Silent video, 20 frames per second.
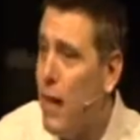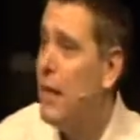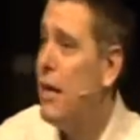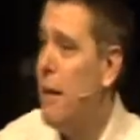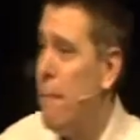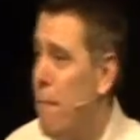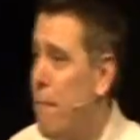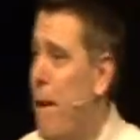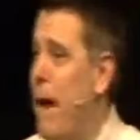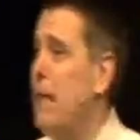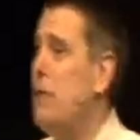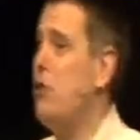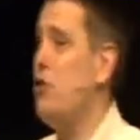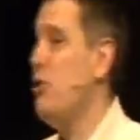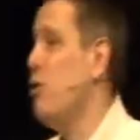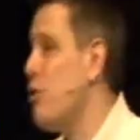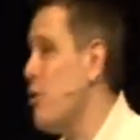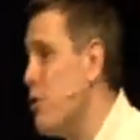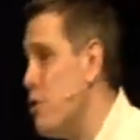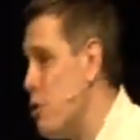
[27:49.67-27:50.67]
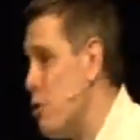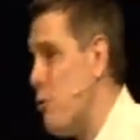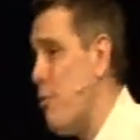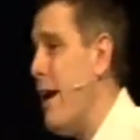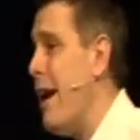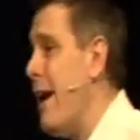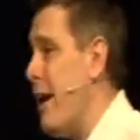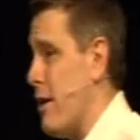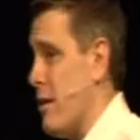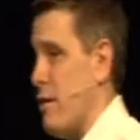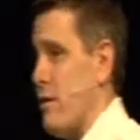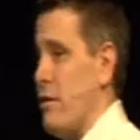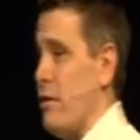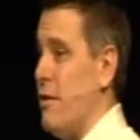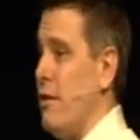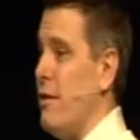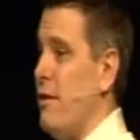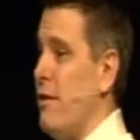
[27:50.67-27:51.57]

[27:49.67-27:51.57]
didn't match your strengths.